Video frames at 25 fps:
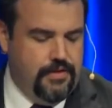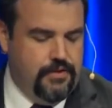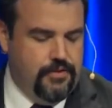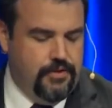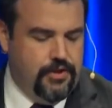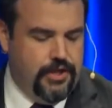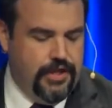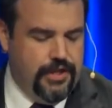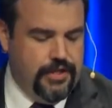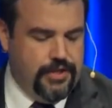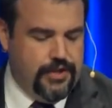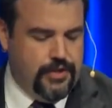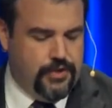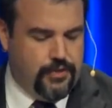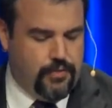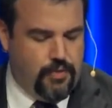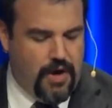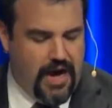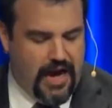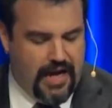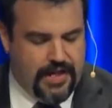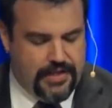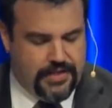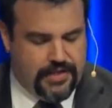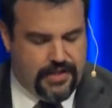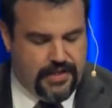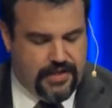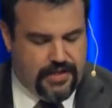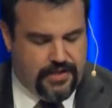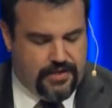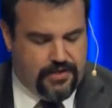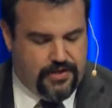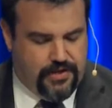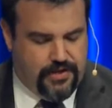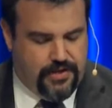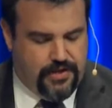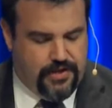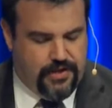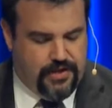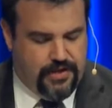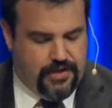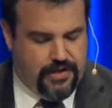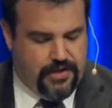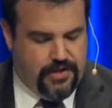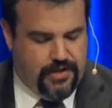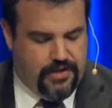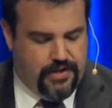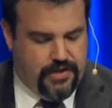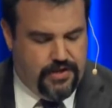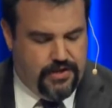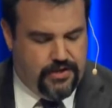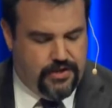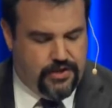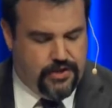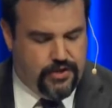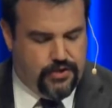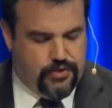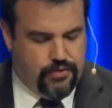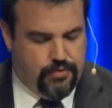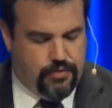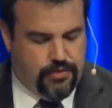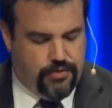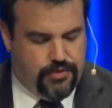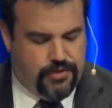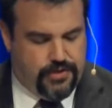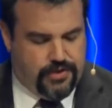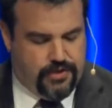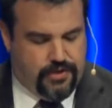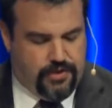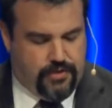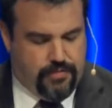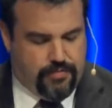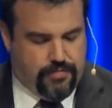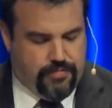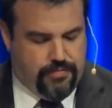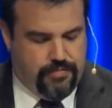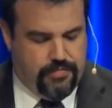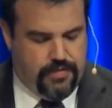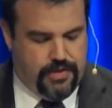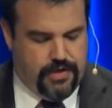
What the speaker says: Jesus rides in to Jerusalem